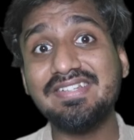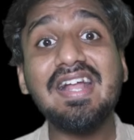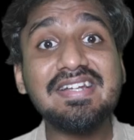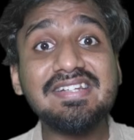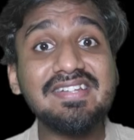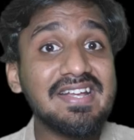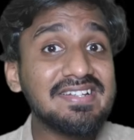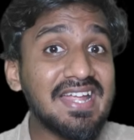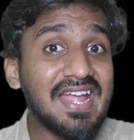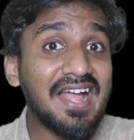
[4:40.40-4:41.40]
That is,
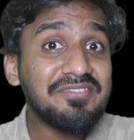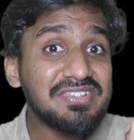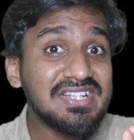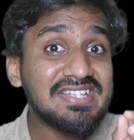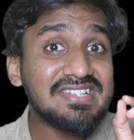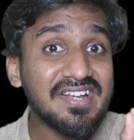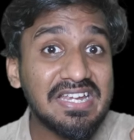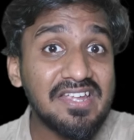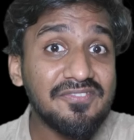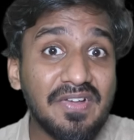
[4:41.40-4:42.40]
they have these
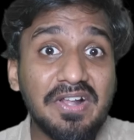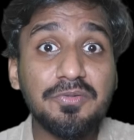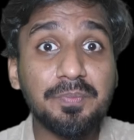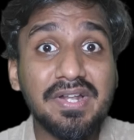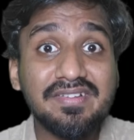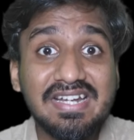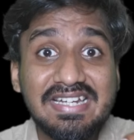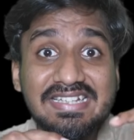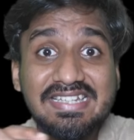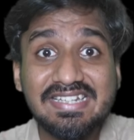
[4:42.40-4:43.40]
sucking valves present in